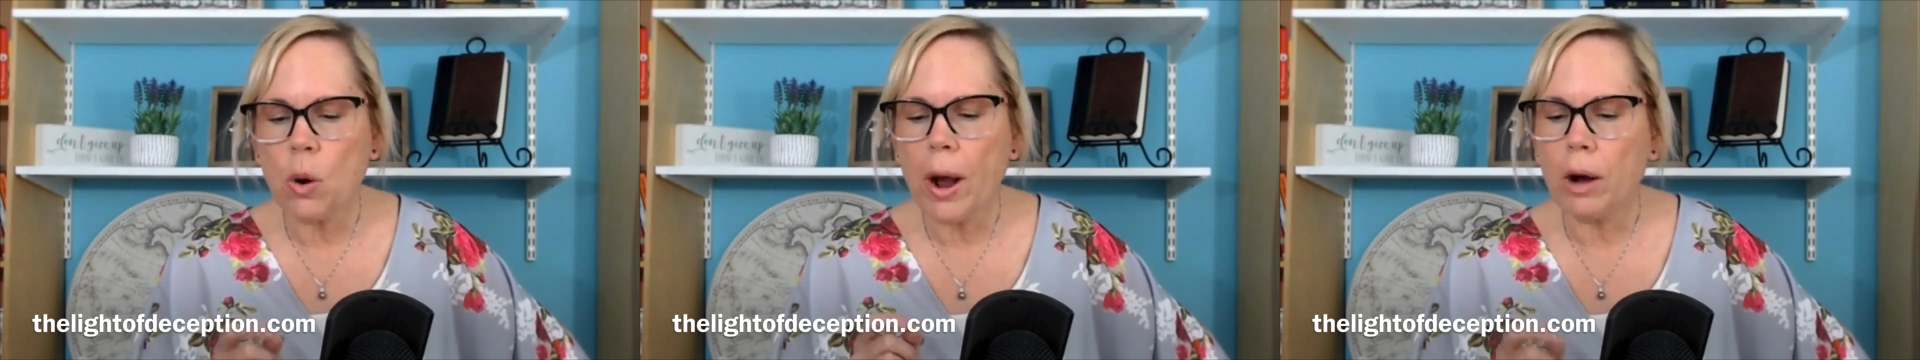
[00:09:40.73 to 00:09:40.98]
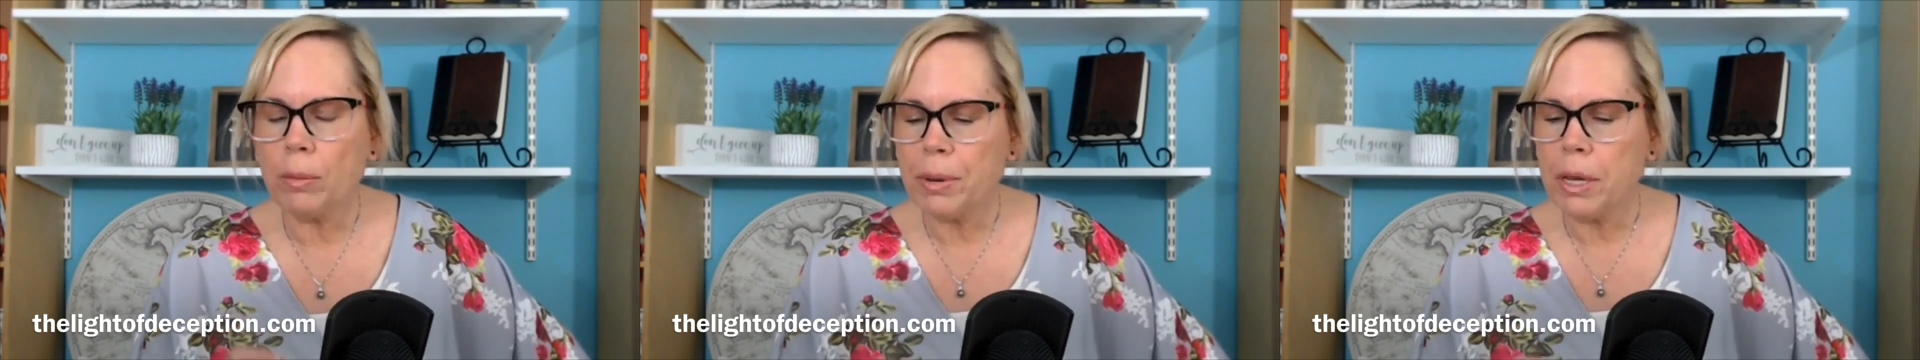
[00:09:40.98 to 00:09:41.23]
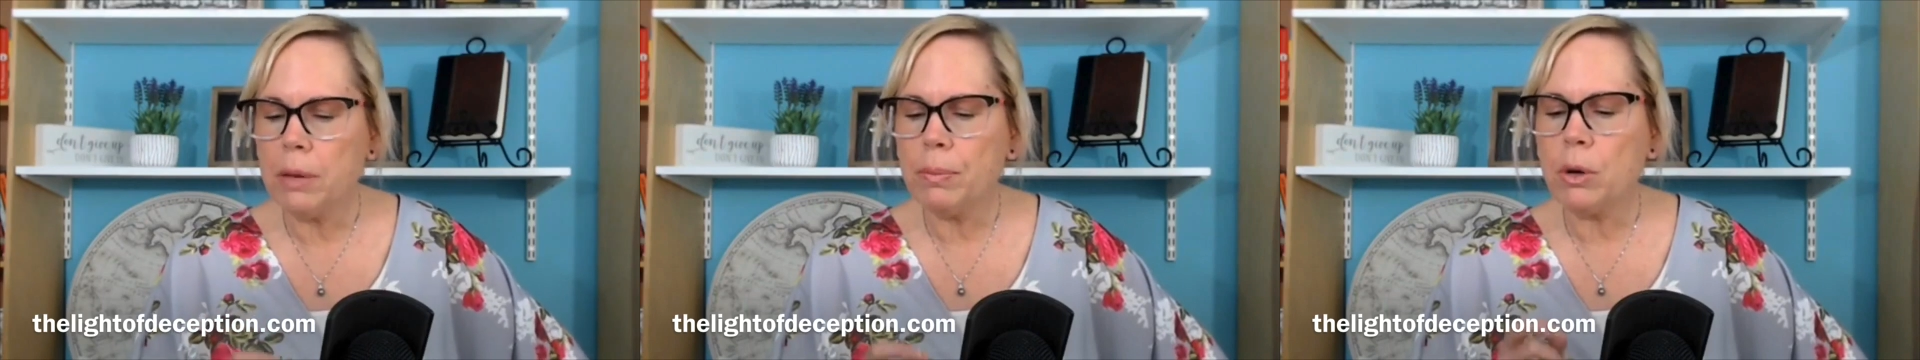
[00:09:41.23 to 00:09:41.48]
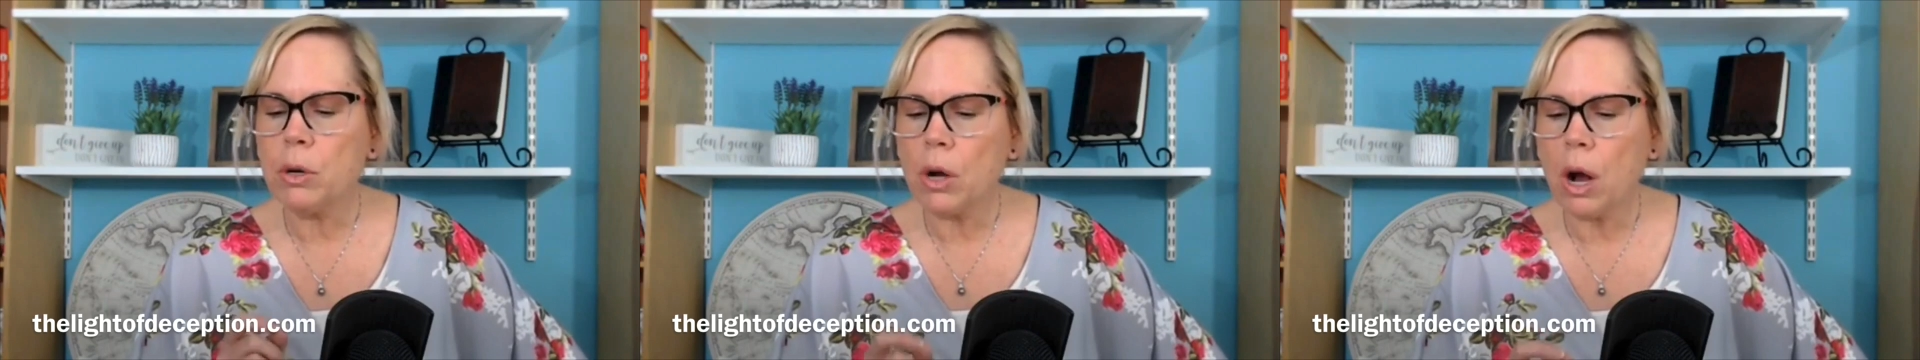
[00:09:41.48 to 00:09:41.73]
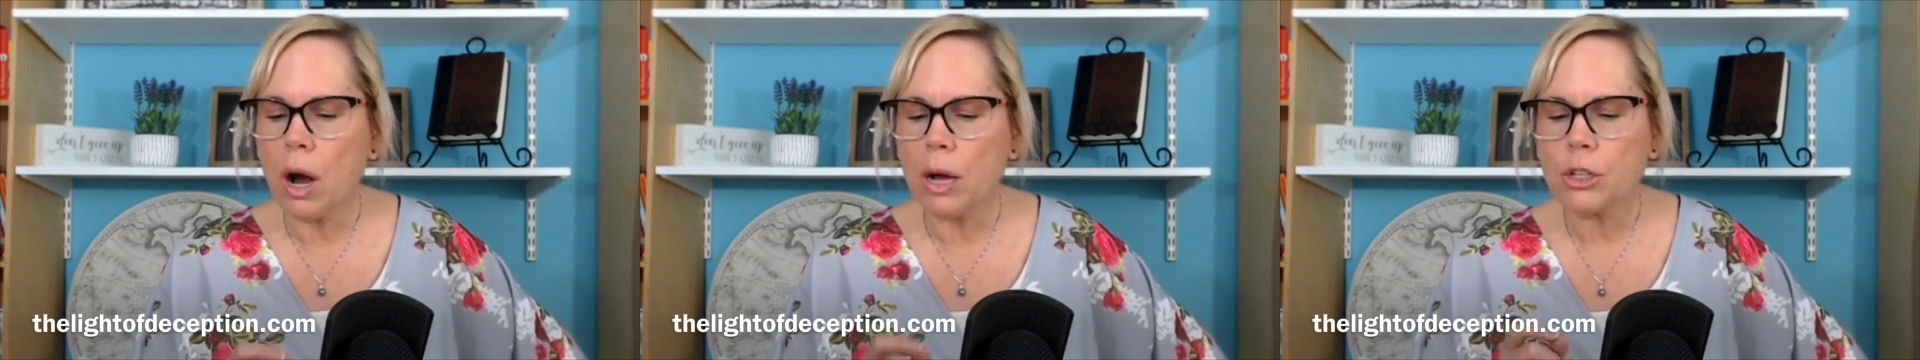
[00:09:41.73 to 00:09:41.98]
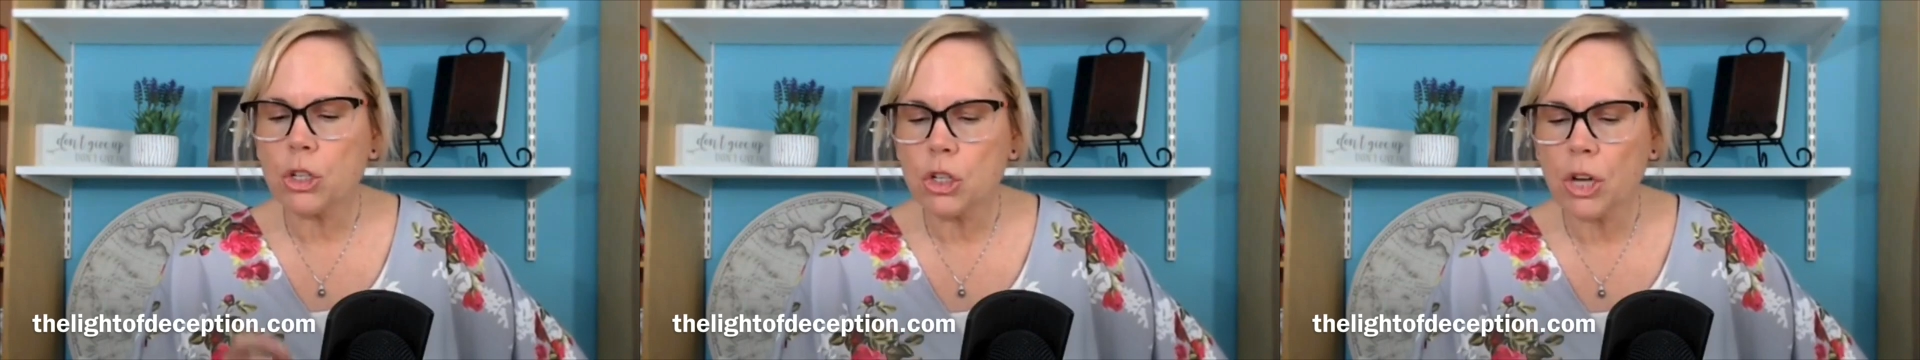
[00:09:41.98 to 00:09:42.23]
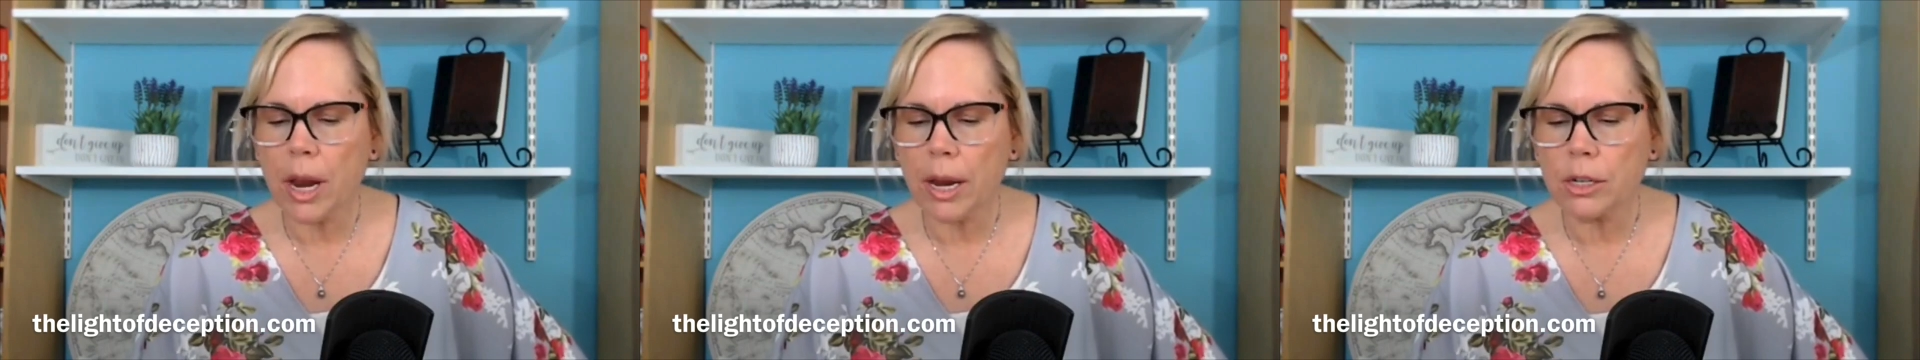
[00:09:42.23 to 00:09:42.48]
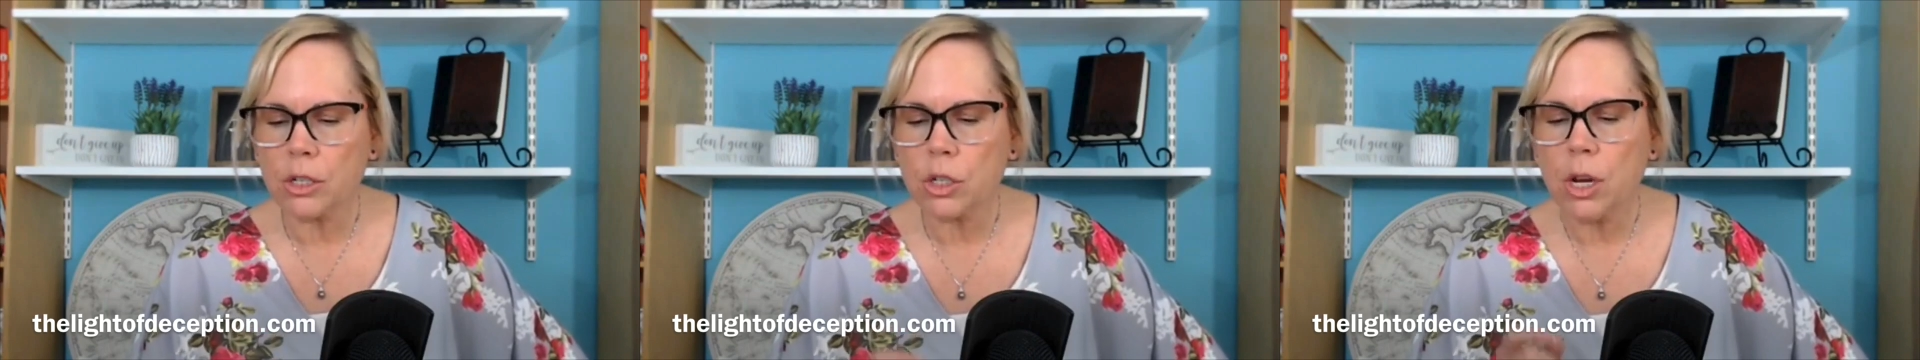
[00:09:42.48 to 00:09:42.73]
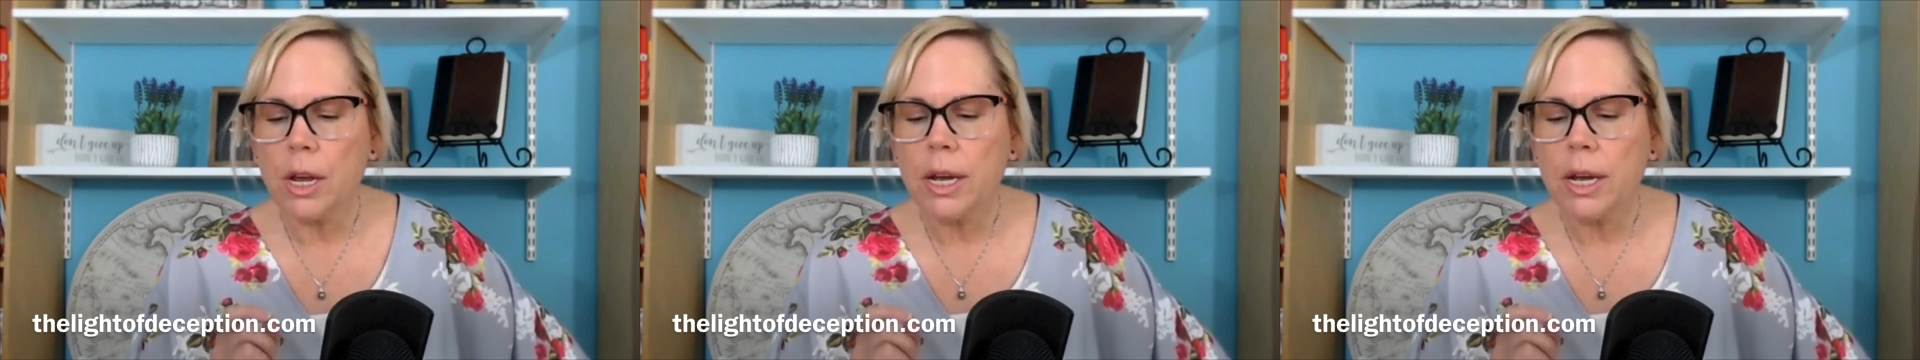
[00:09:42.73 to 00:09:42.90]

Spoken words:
how people cause change.